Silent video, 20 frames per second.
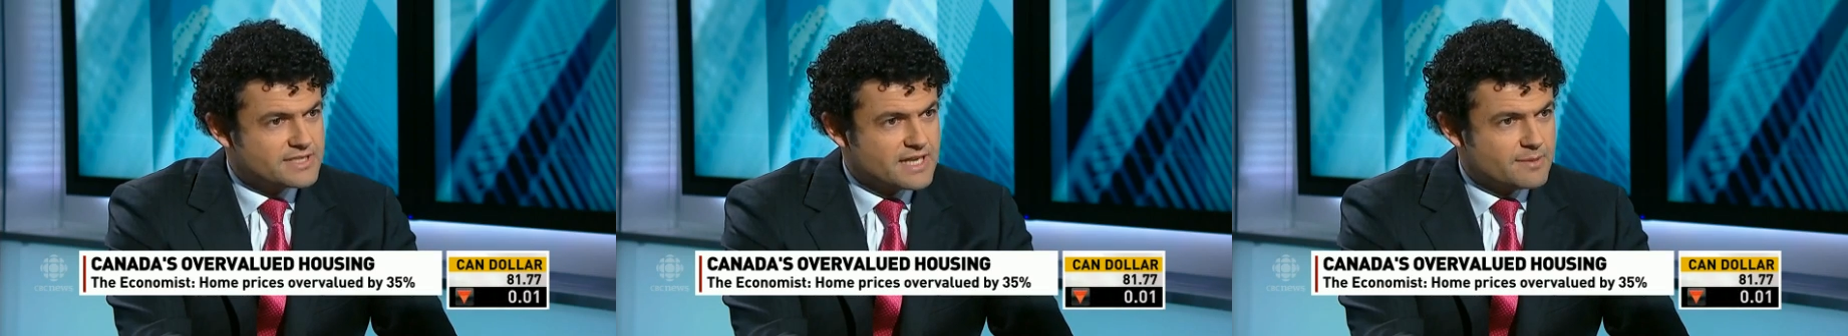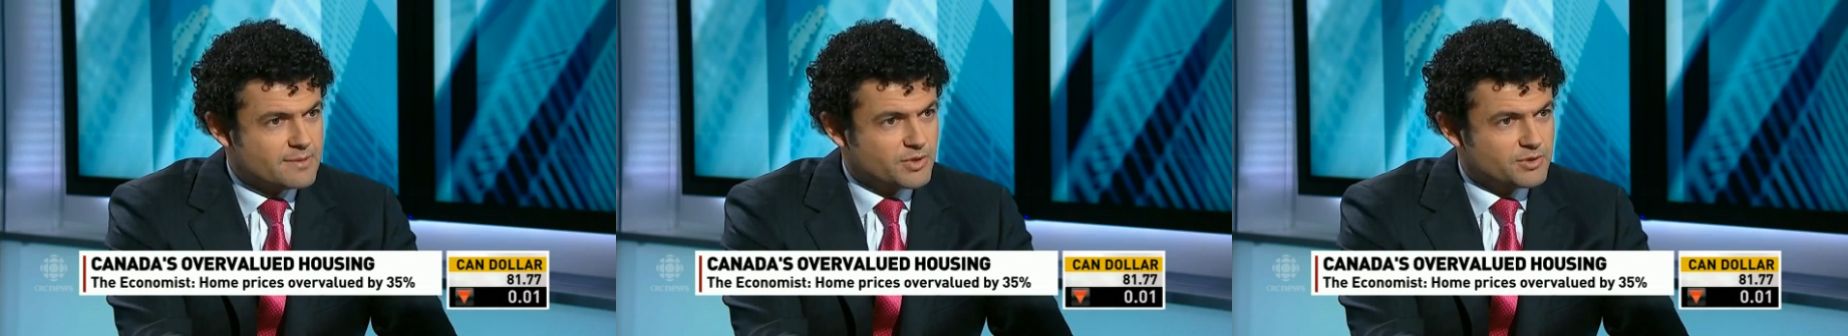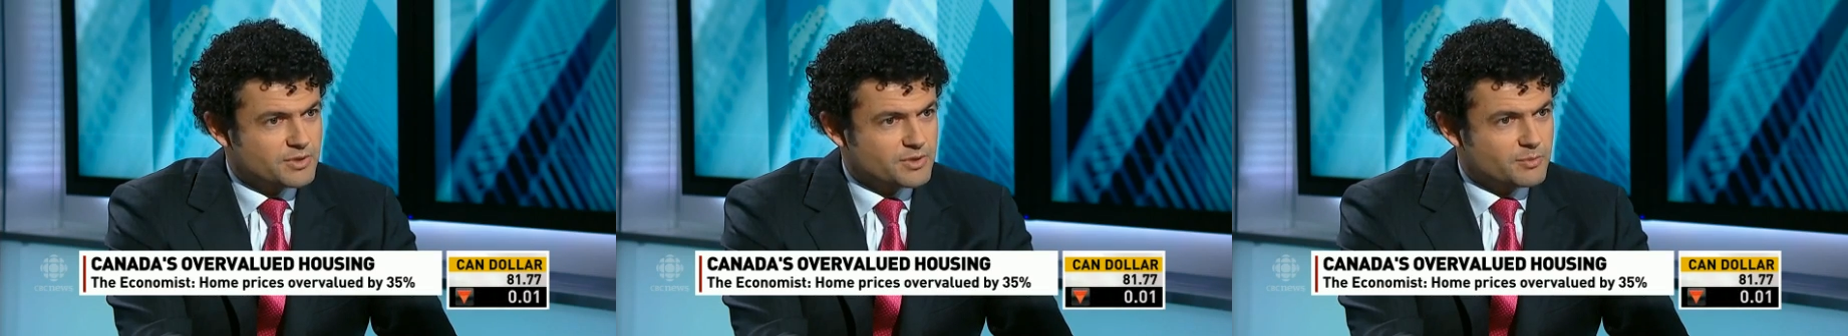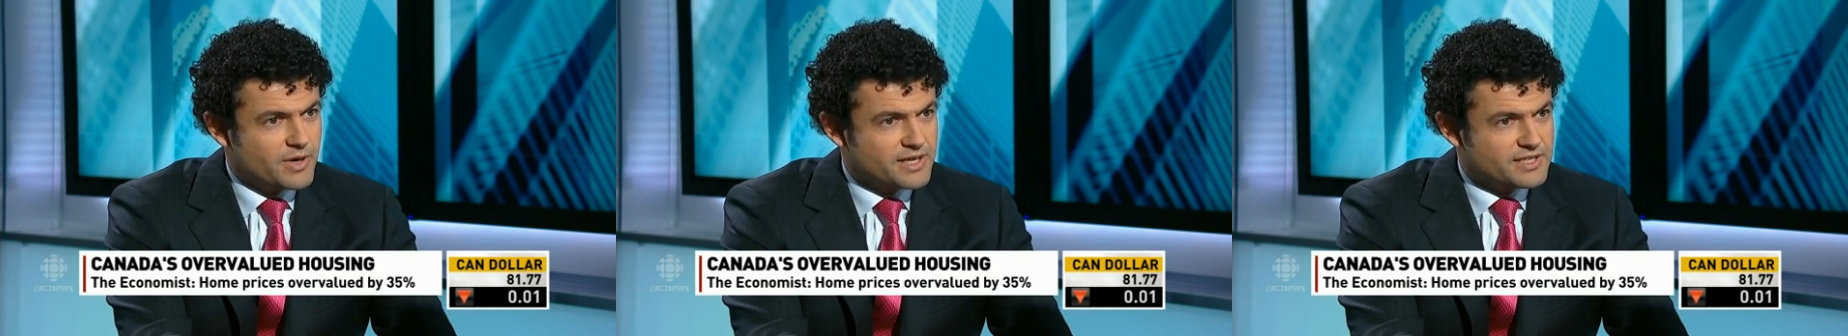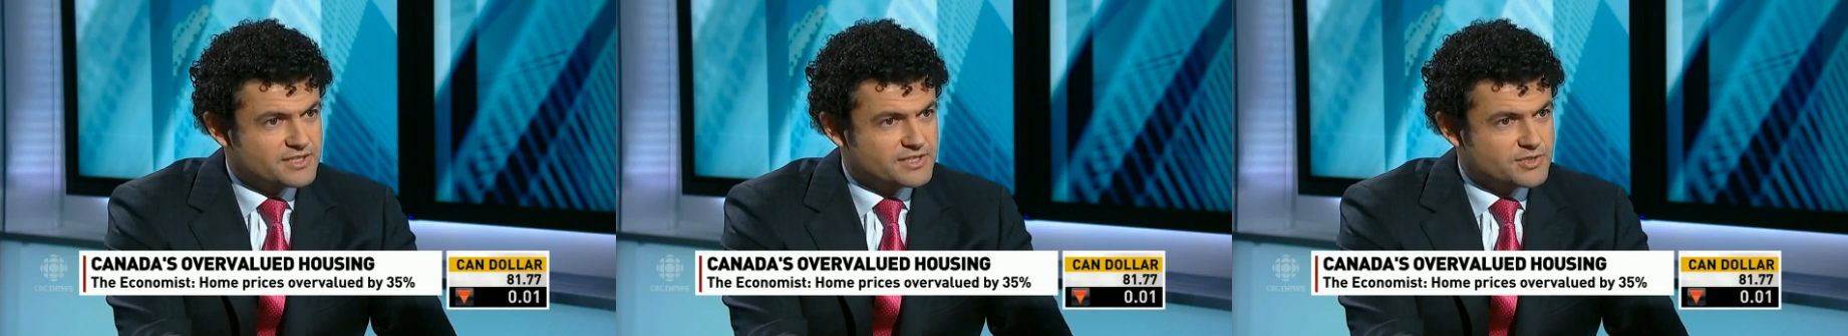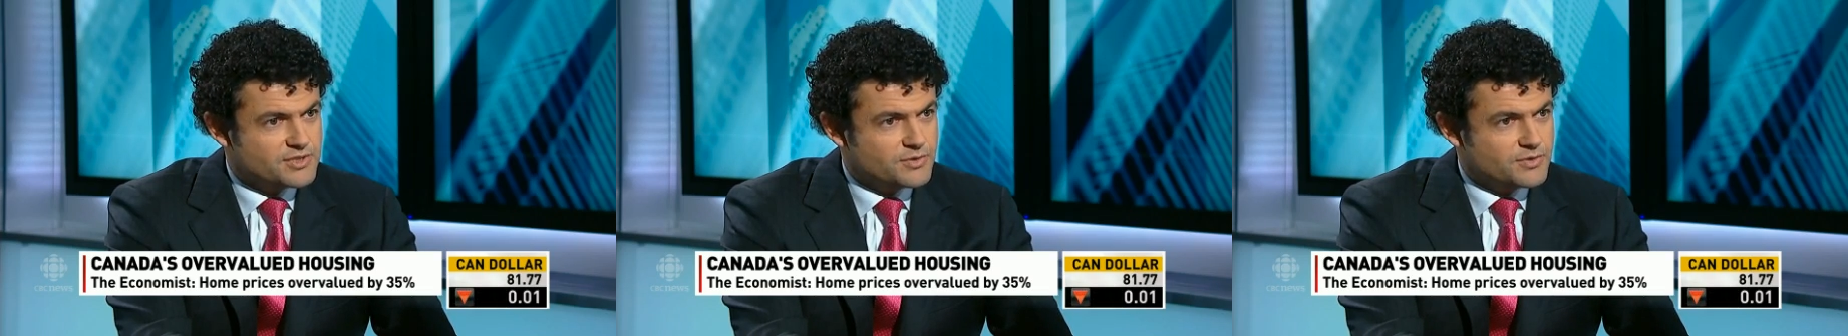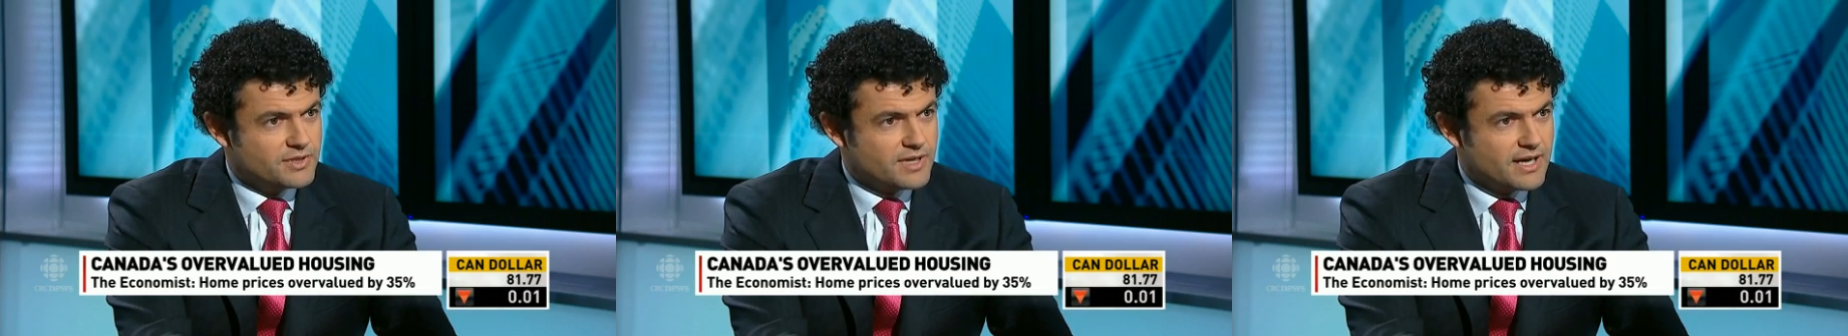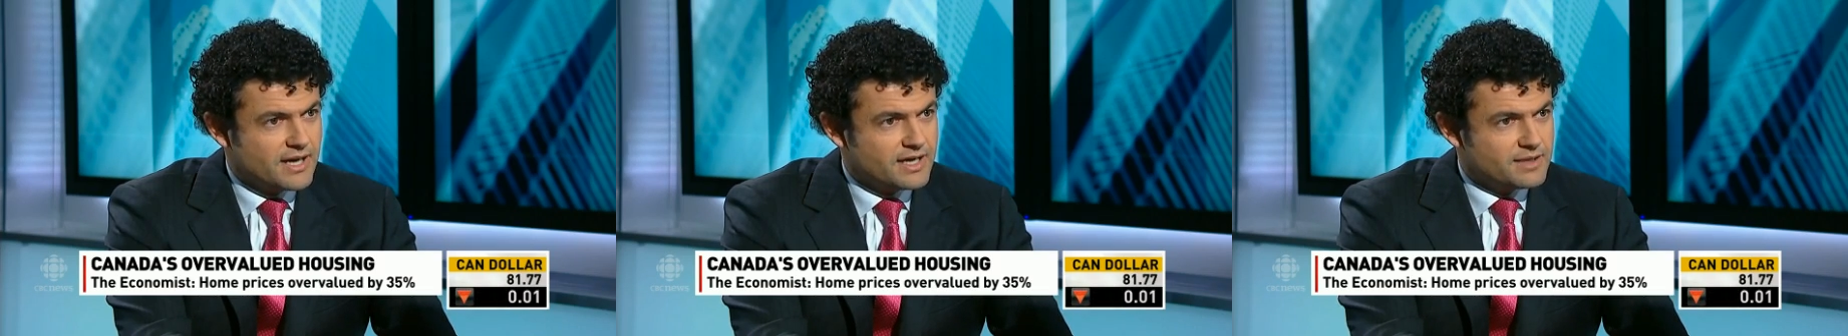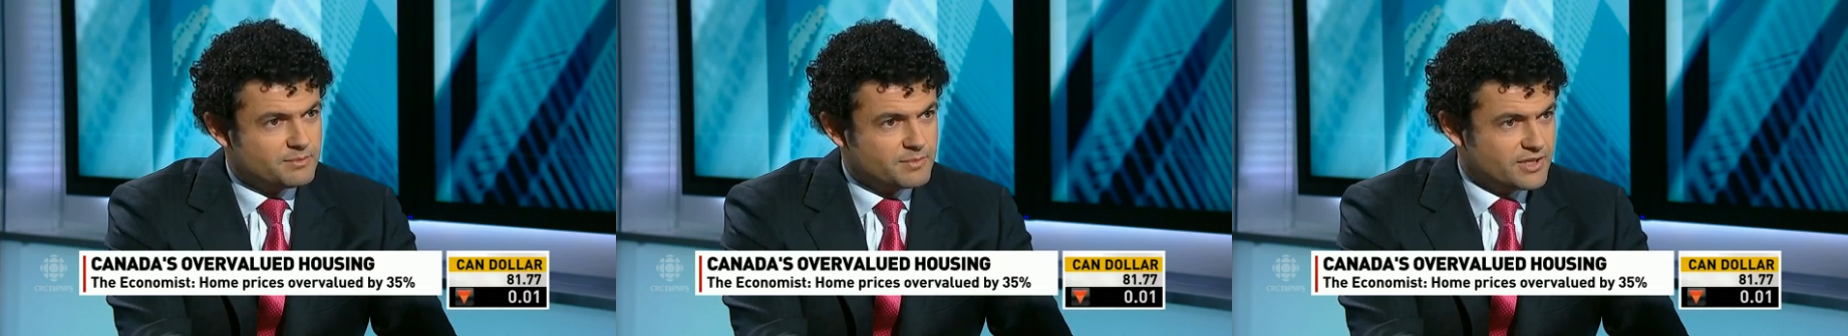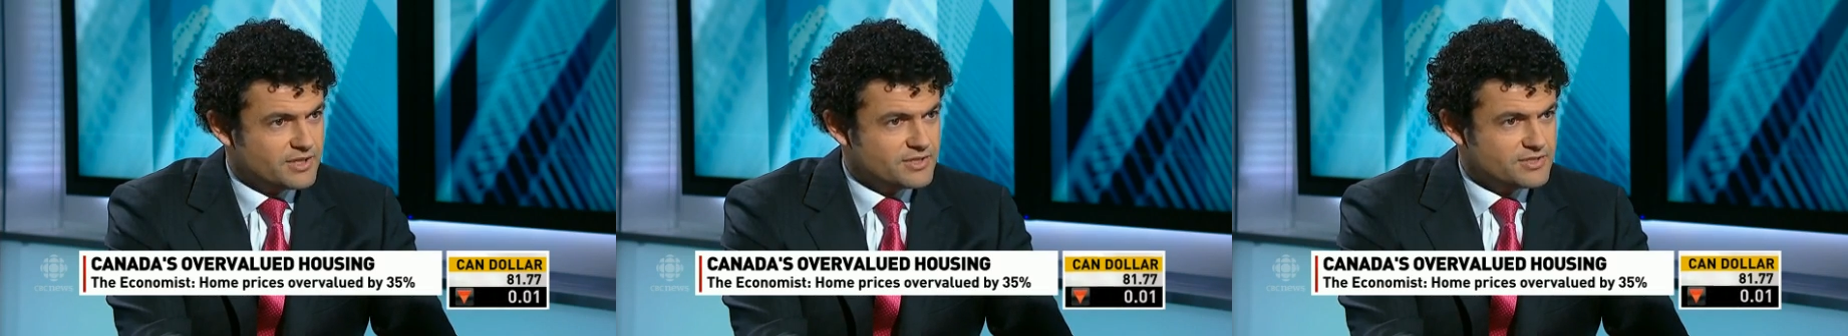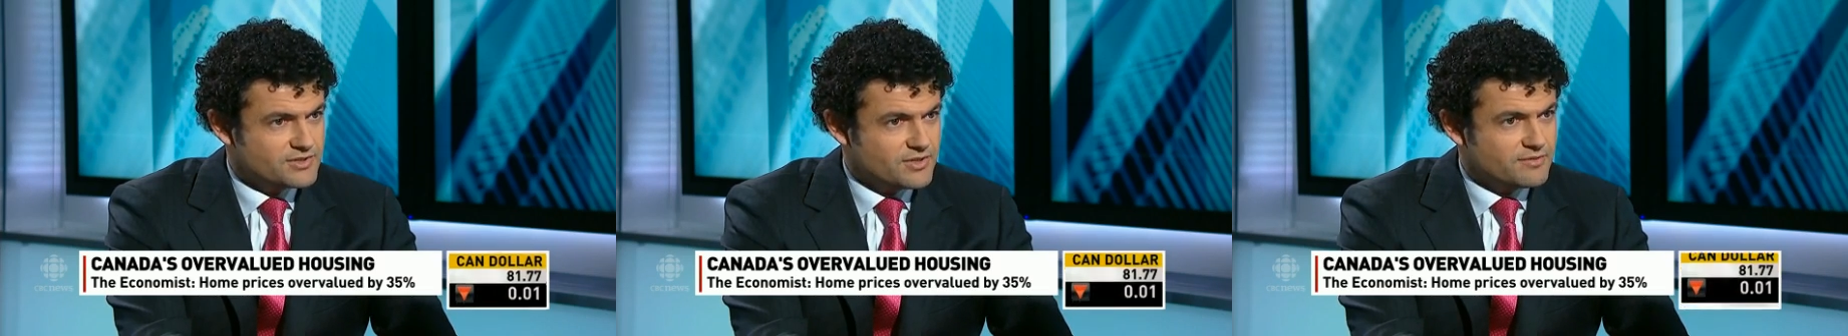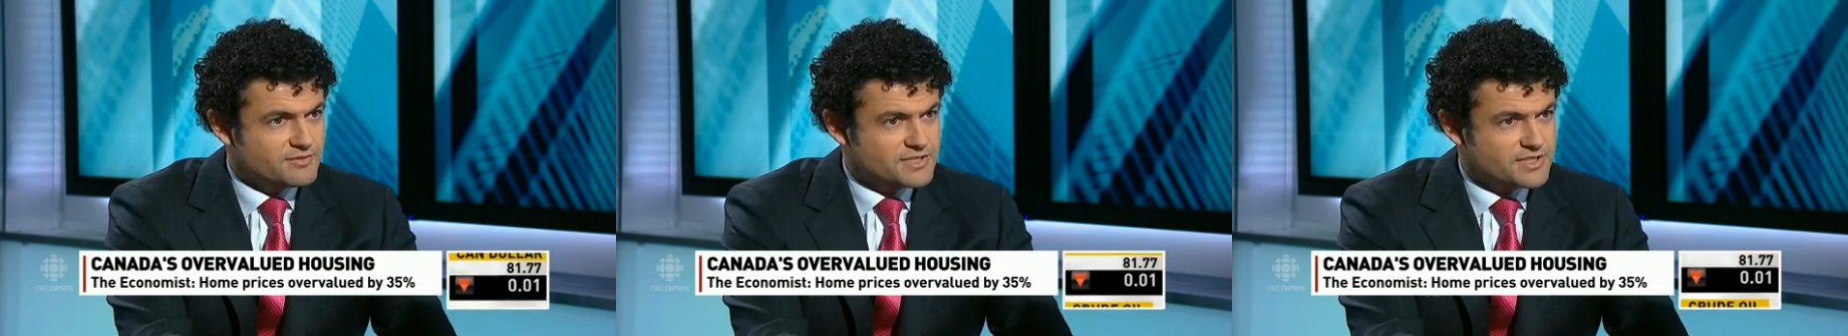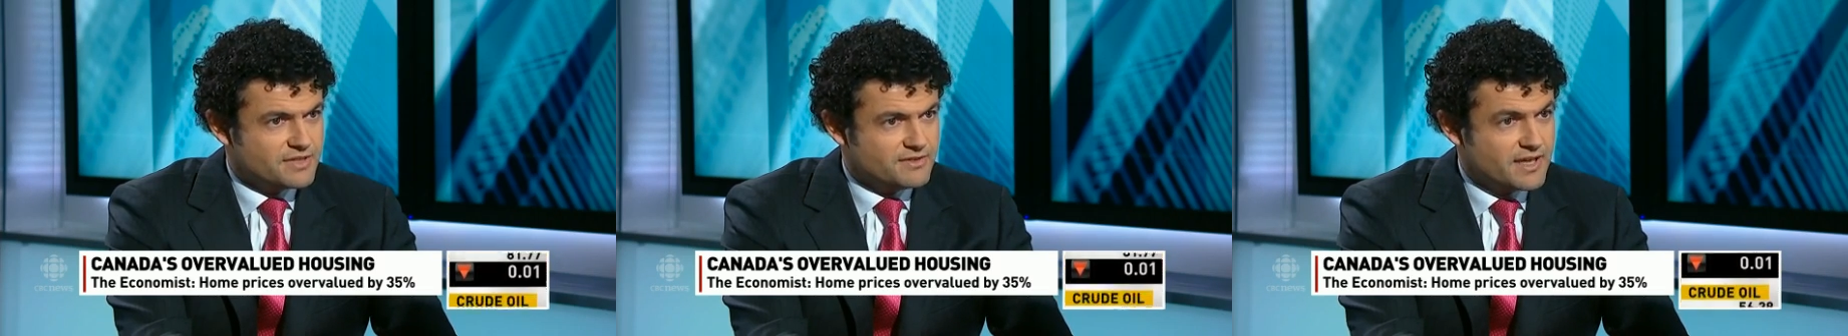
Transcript: to tap on the brakes too hard because obviously